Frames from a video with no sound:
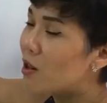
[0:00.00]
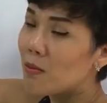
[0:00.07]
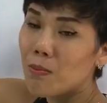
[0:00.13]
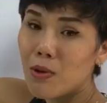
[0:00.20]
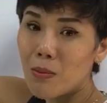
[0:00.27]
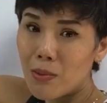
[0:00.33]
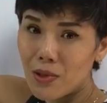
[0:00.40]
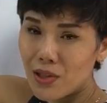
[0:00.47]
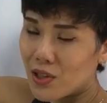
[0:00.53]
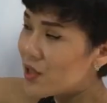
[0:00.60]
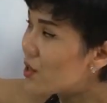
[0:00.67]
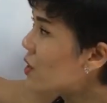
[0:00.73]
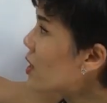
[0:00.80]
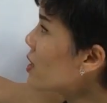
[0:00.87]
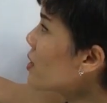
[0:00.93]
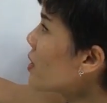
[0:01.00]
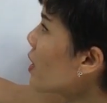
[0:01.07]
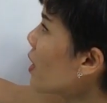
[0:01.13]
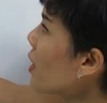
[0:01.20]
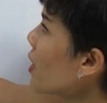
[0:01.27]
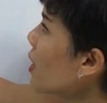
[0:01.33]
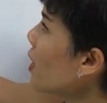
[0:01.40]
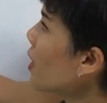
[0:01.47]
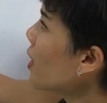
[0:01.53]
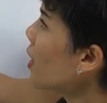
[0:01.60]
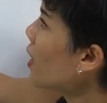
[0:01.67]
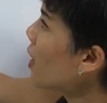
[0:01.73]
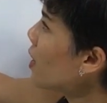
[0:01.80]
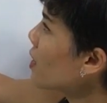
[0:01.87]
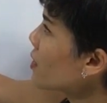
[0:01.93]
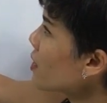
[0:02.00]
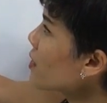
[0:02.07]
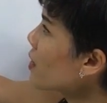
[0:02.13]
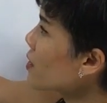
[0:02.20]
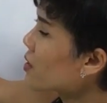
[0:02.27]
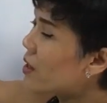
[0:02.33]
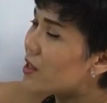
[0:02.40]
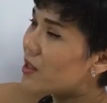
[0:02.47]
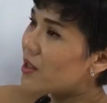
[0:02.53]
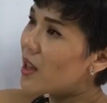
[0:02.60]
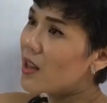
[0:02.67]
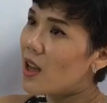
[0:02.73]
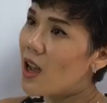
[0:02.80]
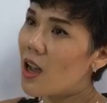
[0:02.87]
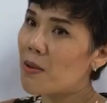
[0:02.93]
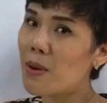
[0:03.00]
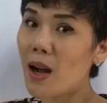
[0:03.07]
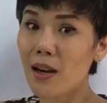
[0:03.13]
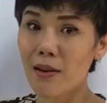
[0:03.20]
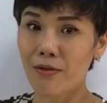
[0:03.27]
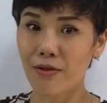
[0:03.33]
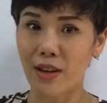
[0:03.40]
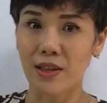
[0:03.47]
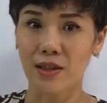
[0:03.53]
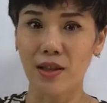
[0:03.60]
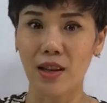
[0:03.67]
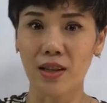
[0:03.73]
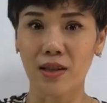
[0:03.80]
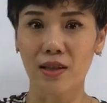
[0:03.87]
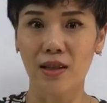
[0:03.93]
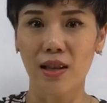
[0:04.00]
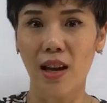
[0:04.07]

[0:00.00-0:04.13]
of proposition. Sentences that are paraphrases